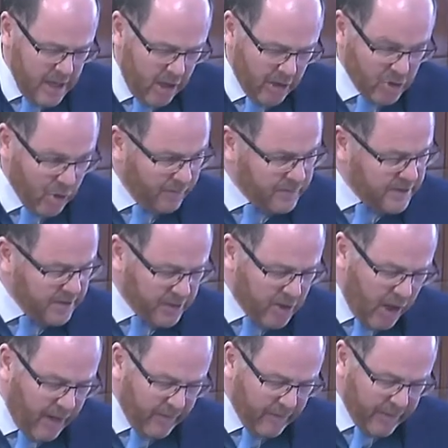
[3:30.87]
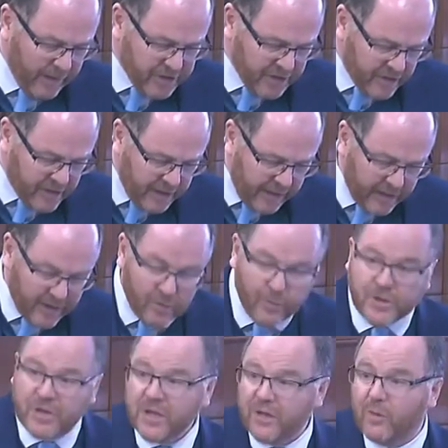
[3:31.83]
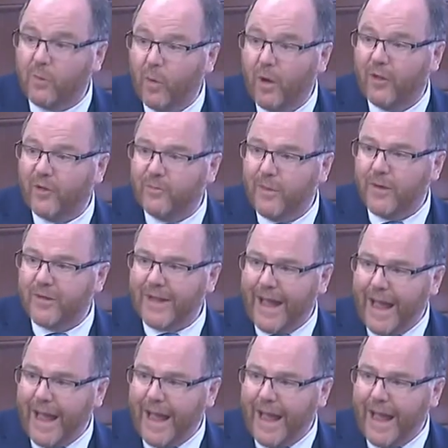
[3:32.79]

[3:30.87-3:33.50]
adopted Carbon Budget 6, which is the world's most